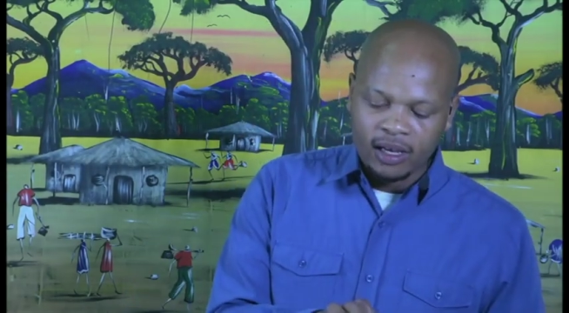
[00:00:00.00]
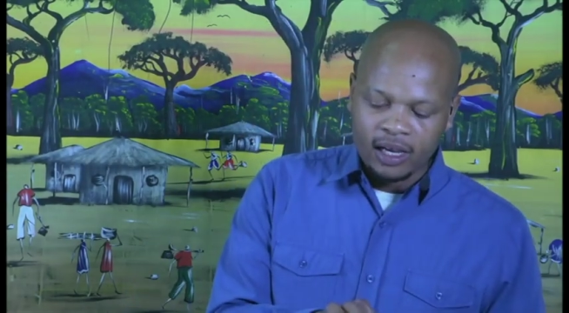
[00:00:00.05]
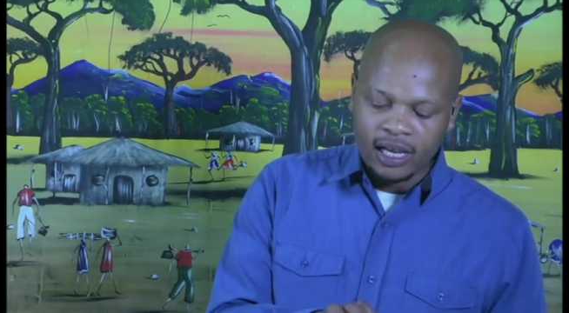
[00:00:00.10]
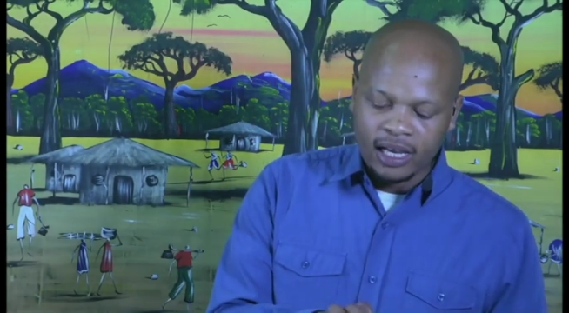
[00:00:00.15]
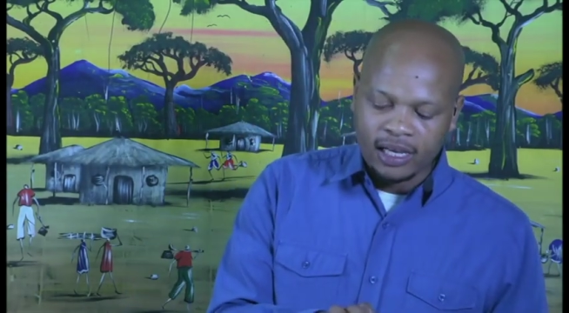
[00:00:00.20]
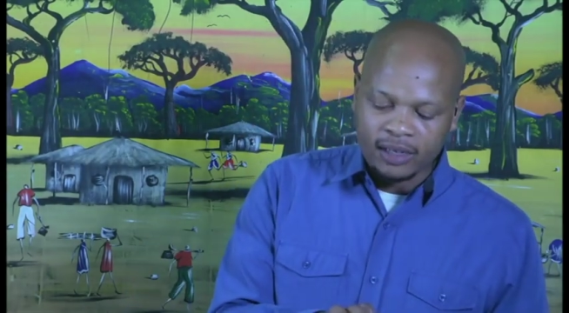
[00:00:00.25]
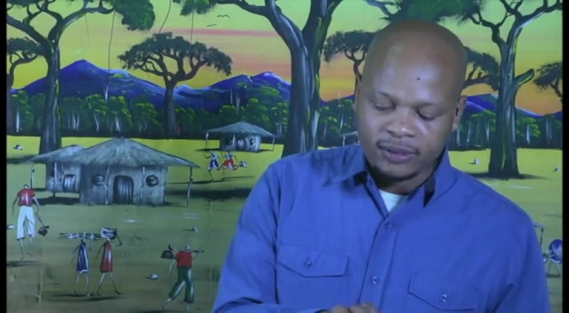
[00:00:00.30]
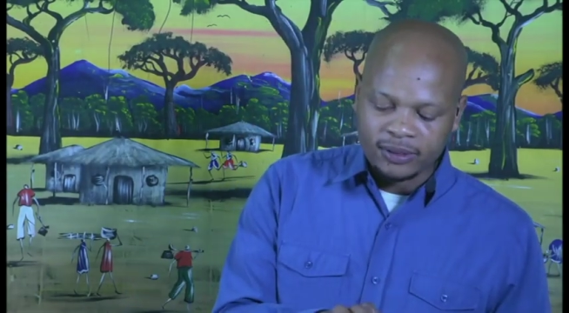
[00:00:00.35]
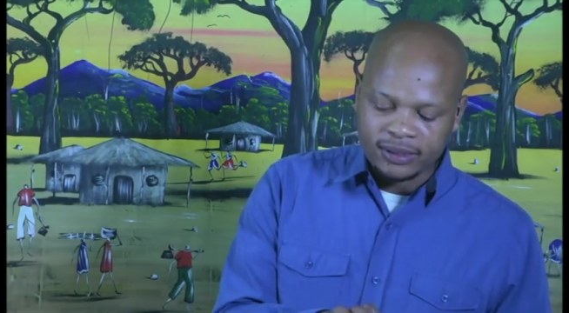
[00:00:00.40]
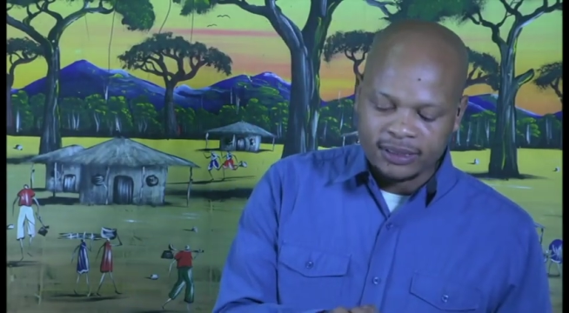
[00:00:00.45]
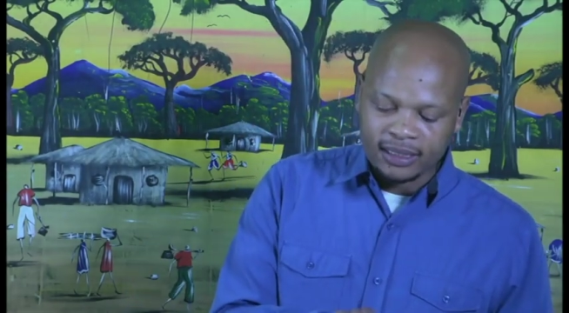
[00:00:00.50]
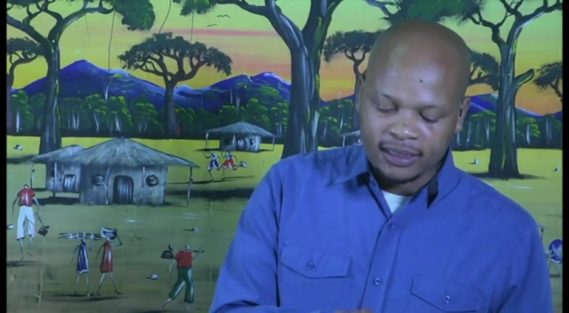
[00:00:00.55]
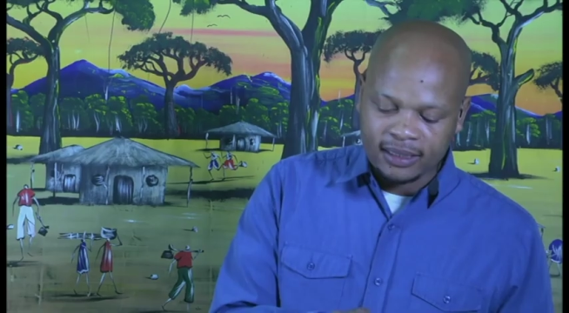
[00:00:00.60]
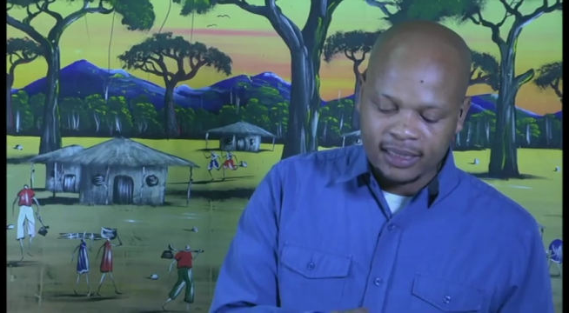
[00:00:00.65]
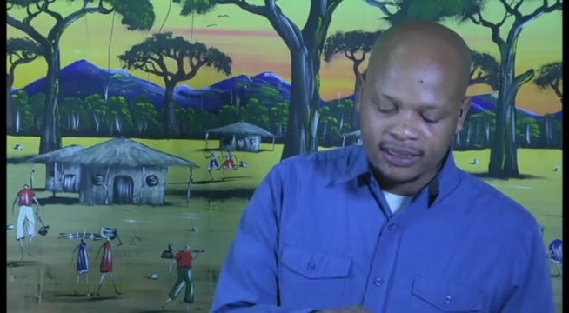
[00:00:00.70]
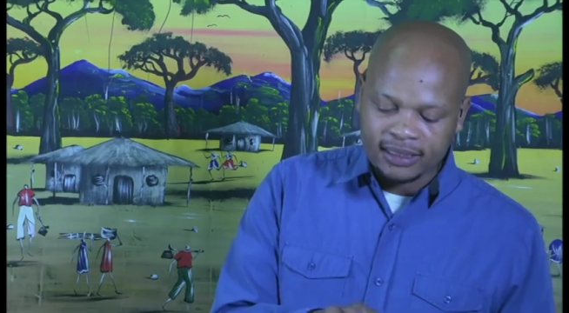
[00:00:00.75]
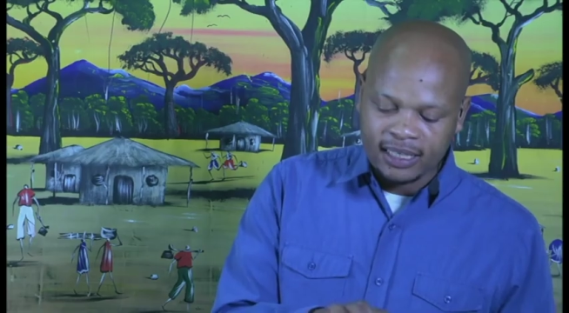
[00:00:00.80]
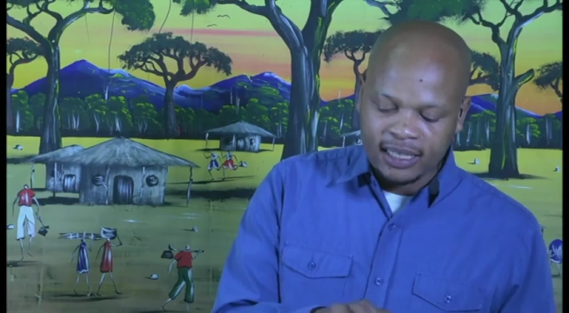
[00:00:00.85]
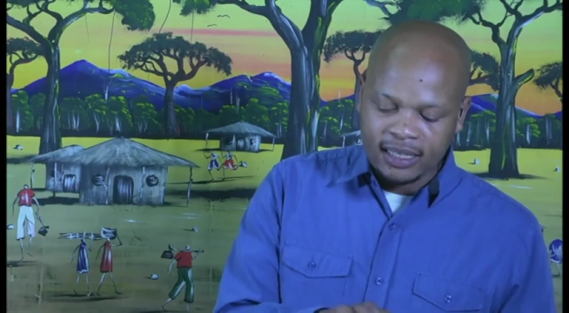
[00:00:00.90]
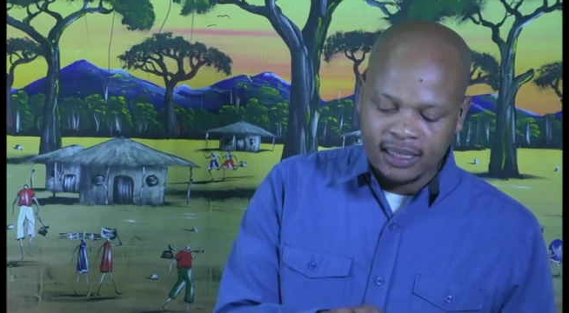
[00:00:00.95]
And we said
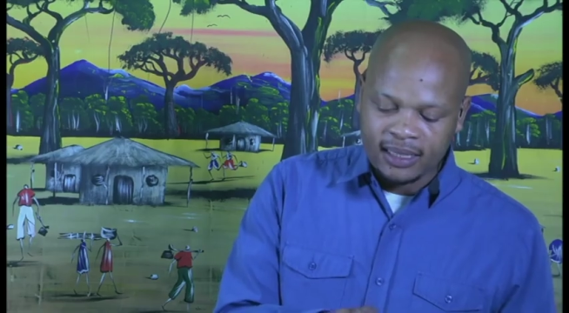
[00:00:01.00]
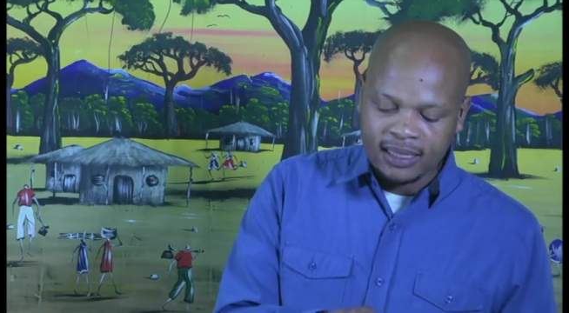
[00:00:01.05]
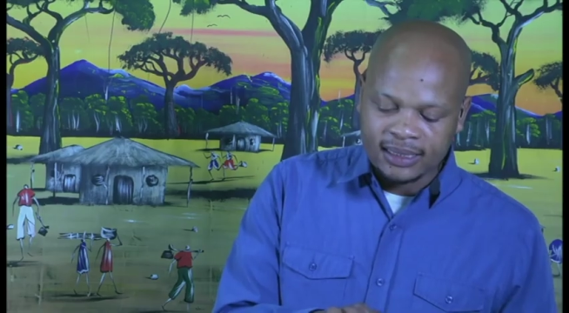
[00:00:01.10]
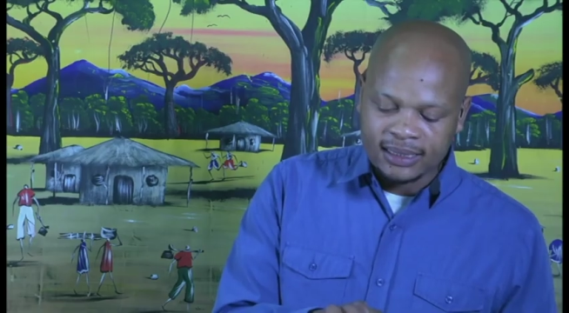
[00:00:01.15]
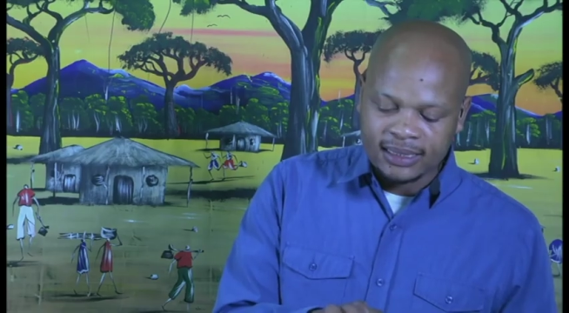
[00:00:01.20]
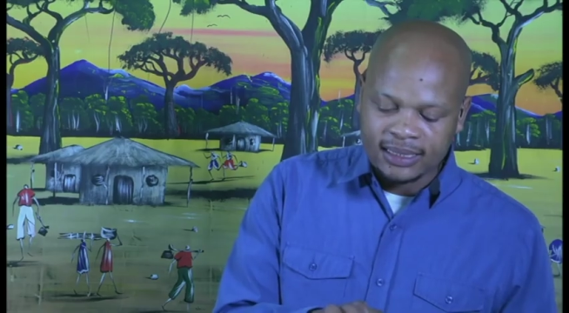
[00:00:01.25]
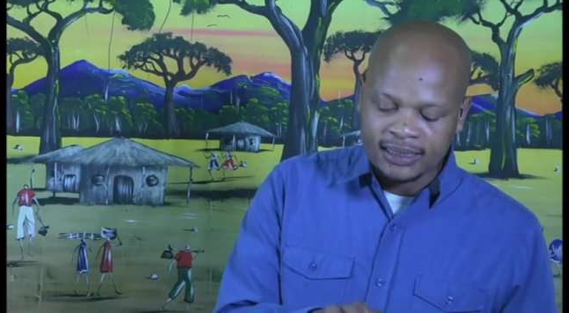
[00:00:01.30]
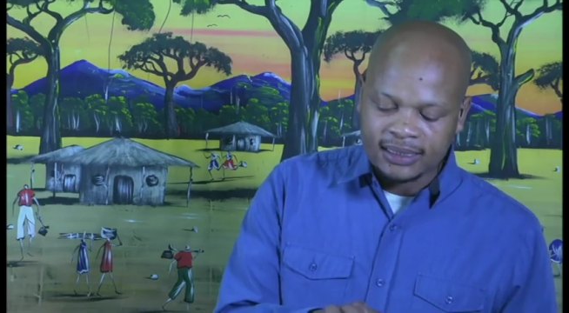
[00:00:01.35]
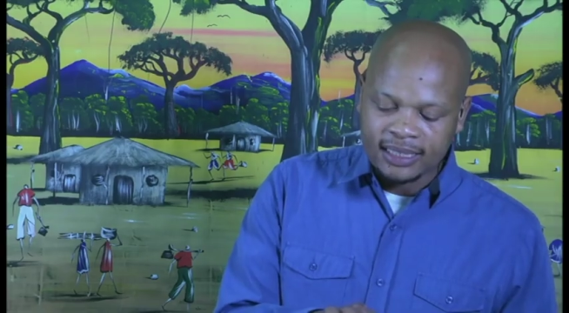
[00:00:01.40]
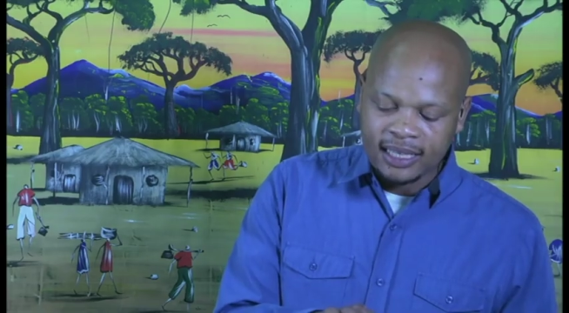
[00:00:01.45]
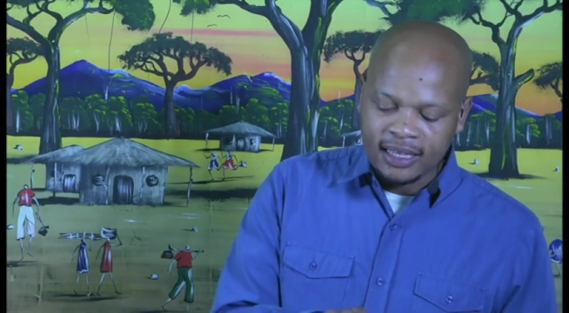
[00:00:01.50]
that this is